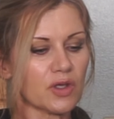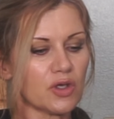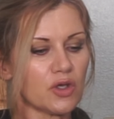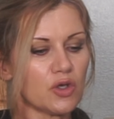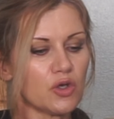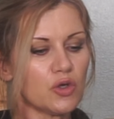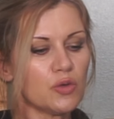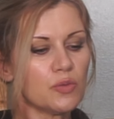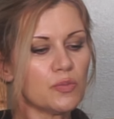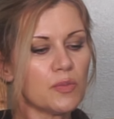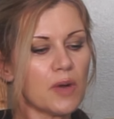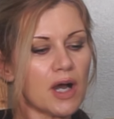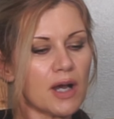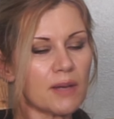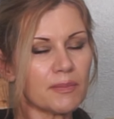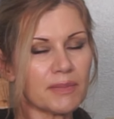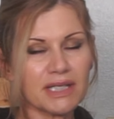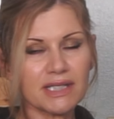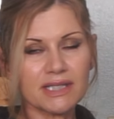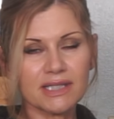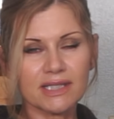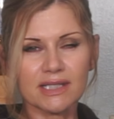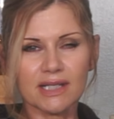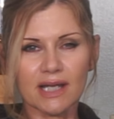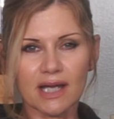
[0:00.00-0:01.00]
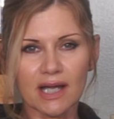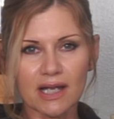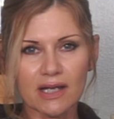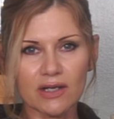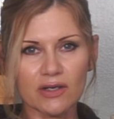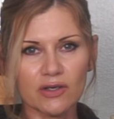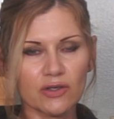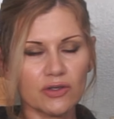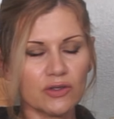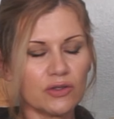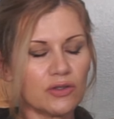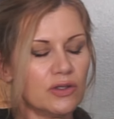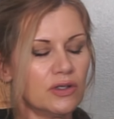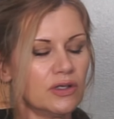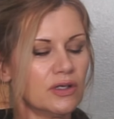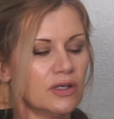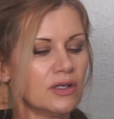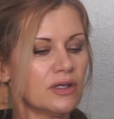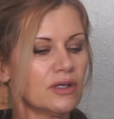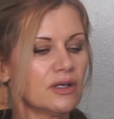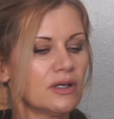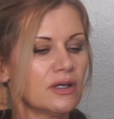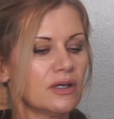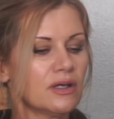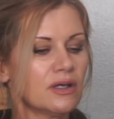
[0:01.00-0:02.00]
umami style
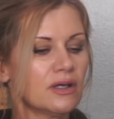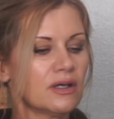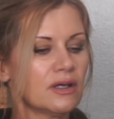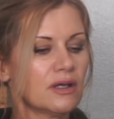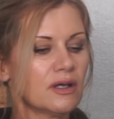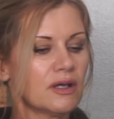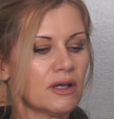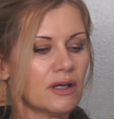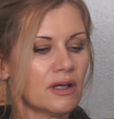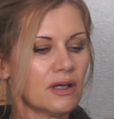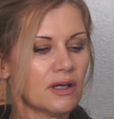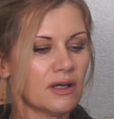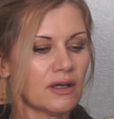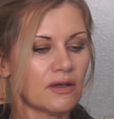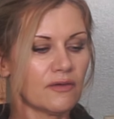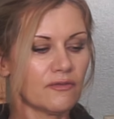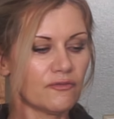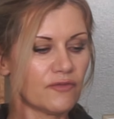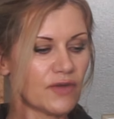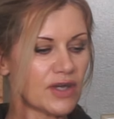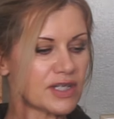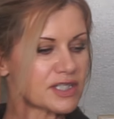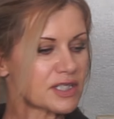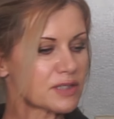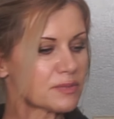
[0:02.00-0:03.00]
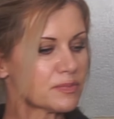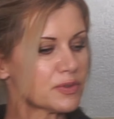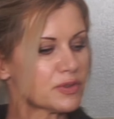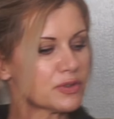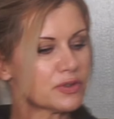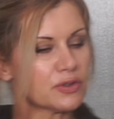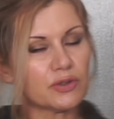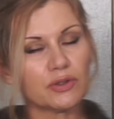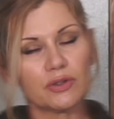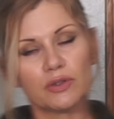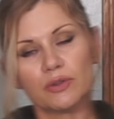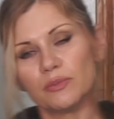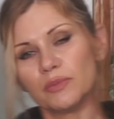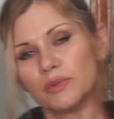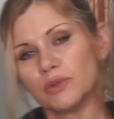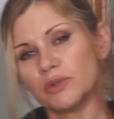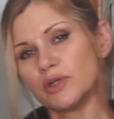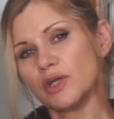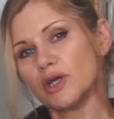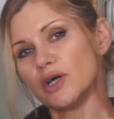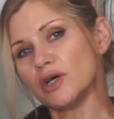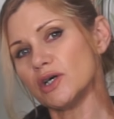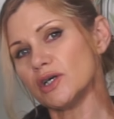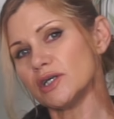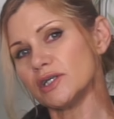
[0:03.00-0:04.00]
vegetable
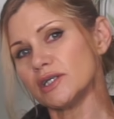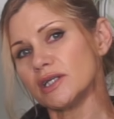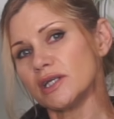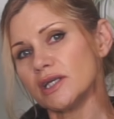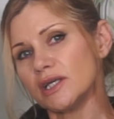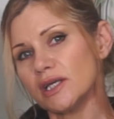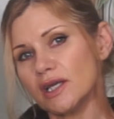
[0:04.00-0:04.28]
bouillon.